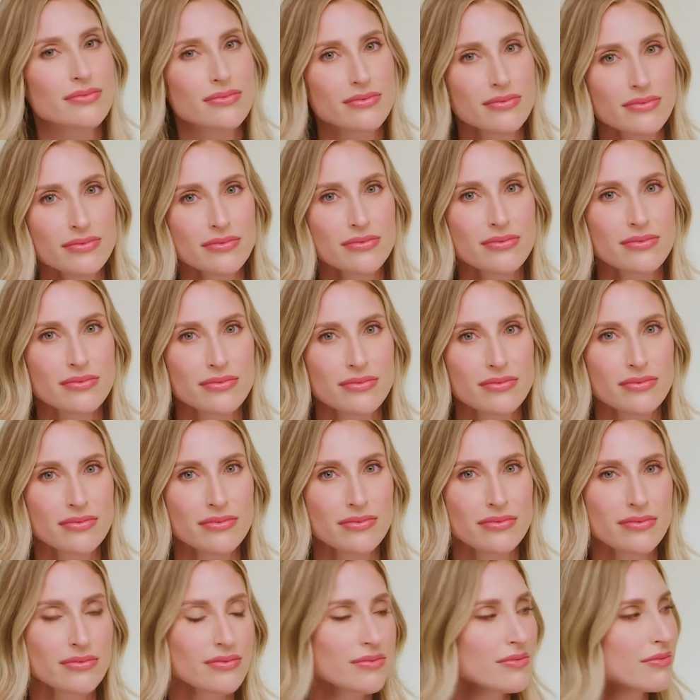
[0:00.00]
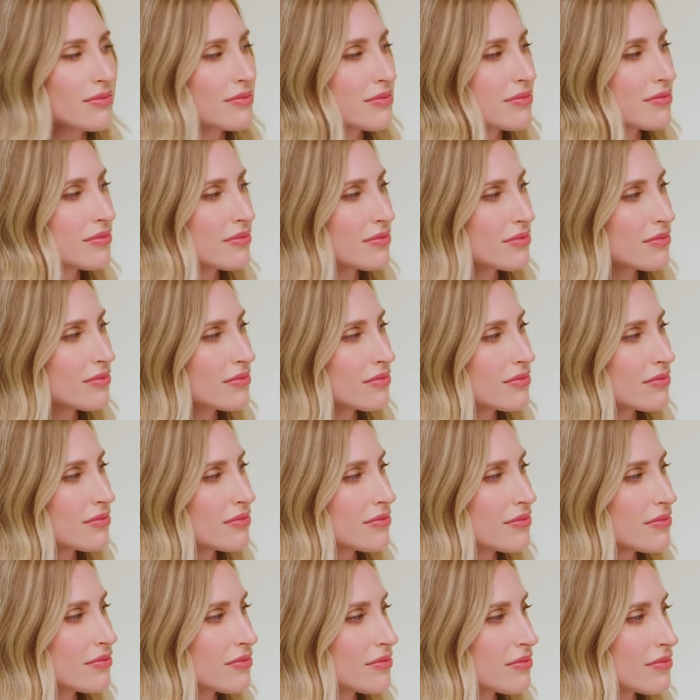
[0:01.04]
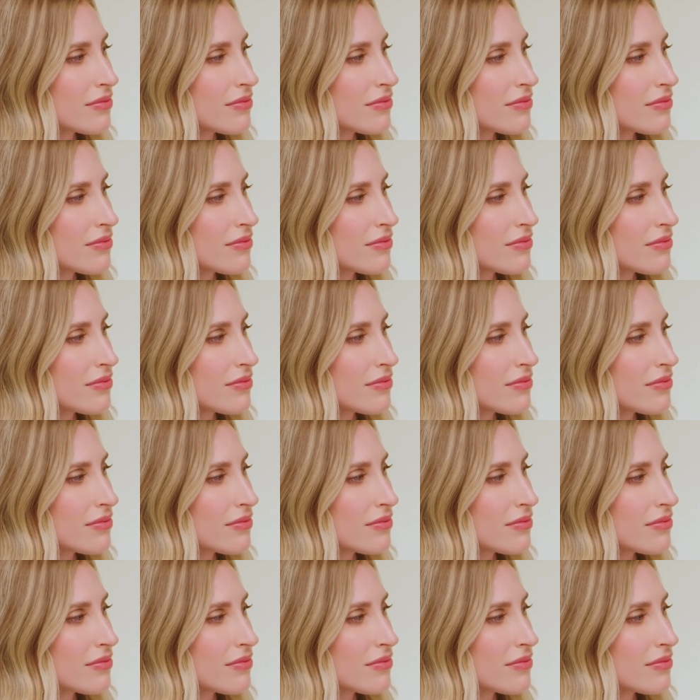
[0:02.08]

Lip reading: No words are spoken by the person on screen.